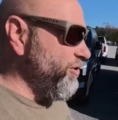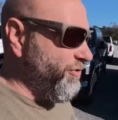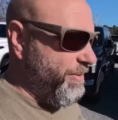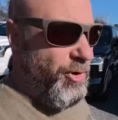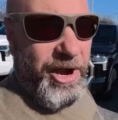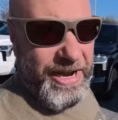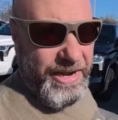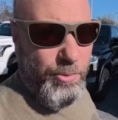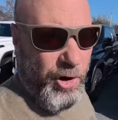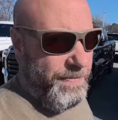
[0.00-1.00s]
do them right
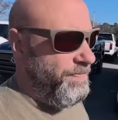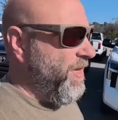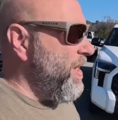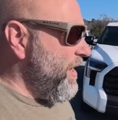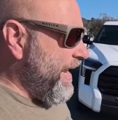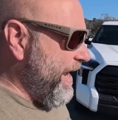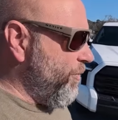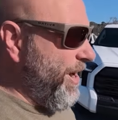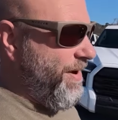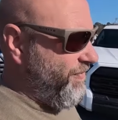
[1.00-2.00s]
anymore. Okay,
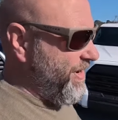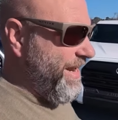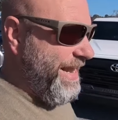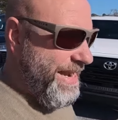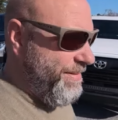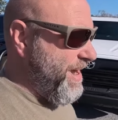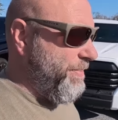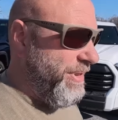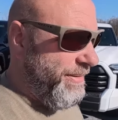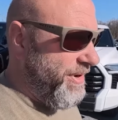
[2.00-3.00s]
whatever, and again, I'm
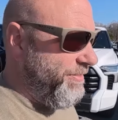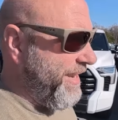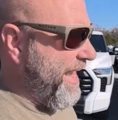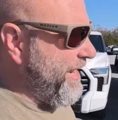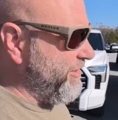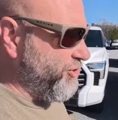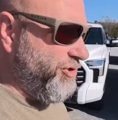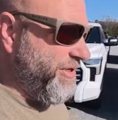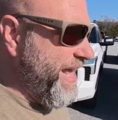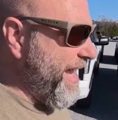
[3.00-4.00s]
not blaming the mechanics or
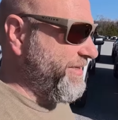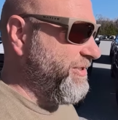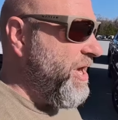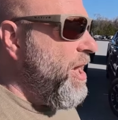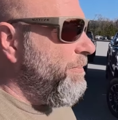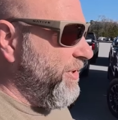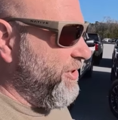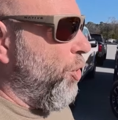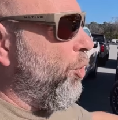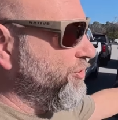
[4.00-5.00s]
the techs, but
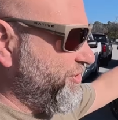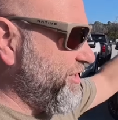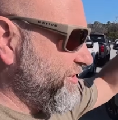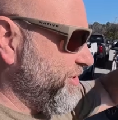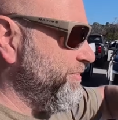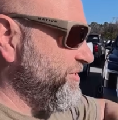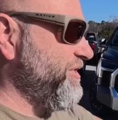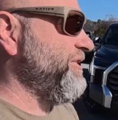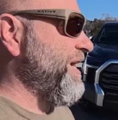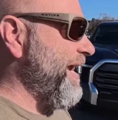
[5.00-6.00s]
the whole system is
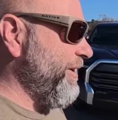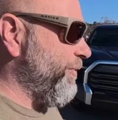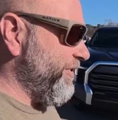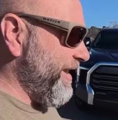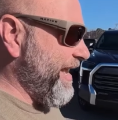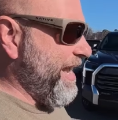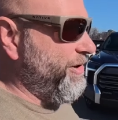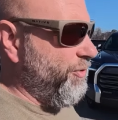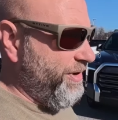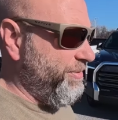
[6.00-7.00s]
designed it where they
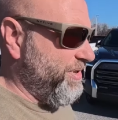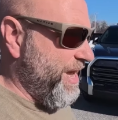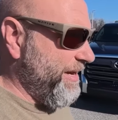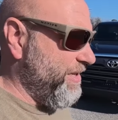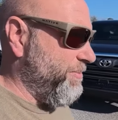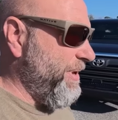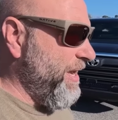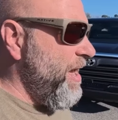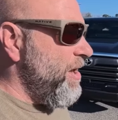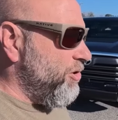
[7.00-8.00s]
can't do it and designed it to
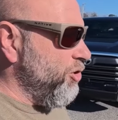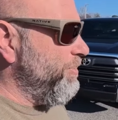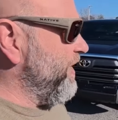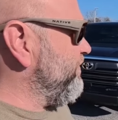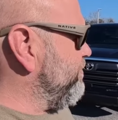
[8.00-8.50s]
be too big of